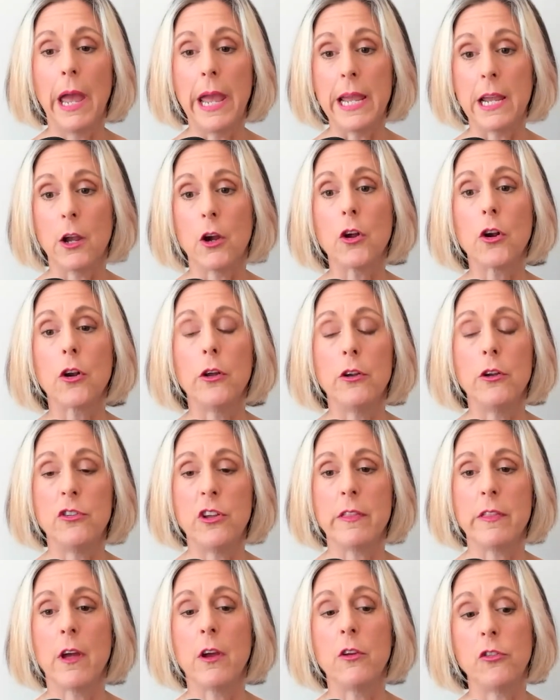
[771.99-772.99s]

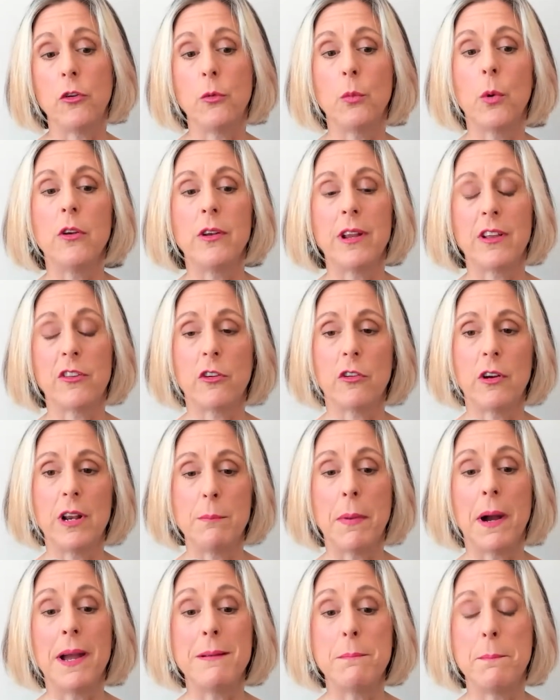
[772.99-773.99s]
including those who won't
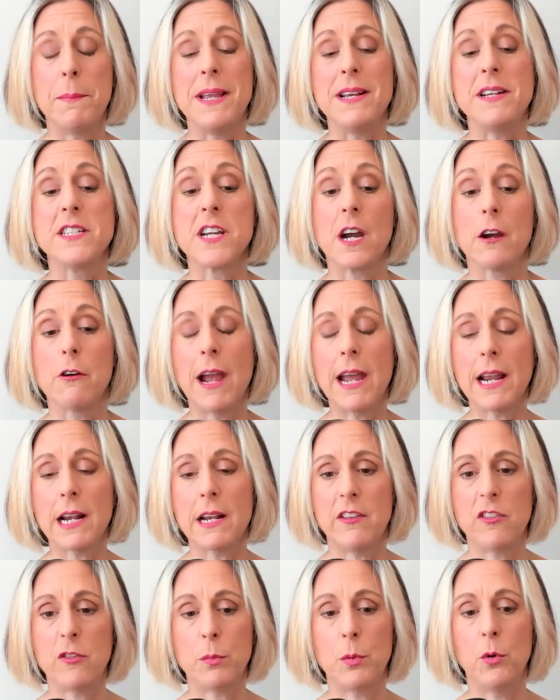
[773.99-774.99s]
necessarily be
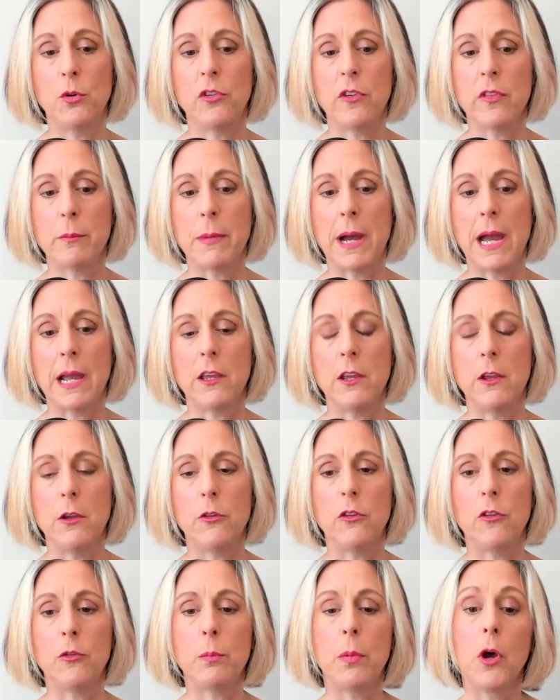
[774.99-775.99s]
directly supporting the Mac
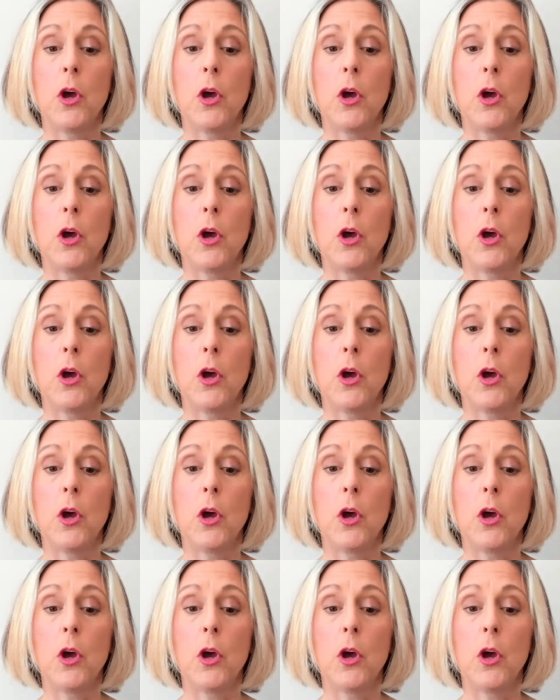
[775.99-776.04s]
users,